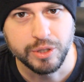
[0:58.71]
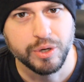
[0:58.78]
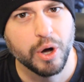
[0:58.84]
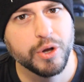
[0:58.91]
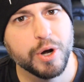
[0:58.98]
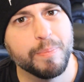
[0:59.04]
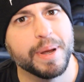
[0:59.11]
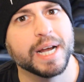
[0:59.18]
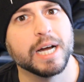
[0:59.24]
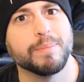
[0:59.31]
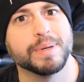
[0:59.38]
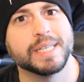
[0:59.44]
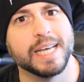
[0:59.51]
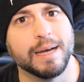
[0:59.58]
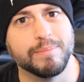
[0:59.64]
You know your
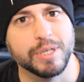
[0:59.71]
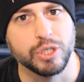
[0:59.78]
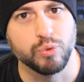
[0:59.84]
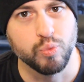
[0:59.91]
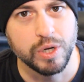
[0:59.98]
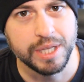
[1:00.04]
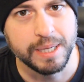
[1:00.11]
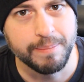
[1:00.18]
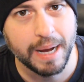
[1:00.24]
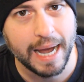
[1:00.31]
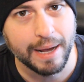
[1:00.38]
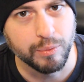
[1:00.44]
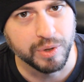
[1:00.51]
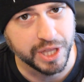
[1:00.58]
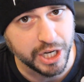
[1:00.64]
pickup attempt is really
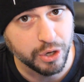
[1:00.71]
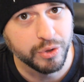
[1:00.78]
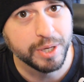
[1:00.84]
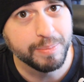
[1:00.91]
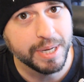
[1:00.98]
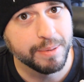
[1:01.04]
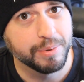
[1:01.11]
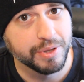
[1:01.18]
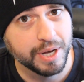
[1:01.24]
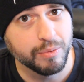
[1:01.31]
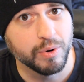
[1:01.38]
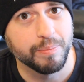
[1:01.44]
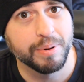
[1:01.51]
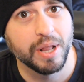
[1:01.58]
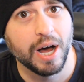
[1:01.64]
bad when the only people
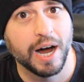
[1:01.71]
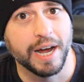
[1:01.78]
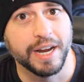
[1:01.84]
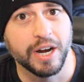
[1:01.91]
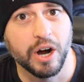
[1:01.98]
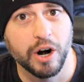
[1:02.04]
that reply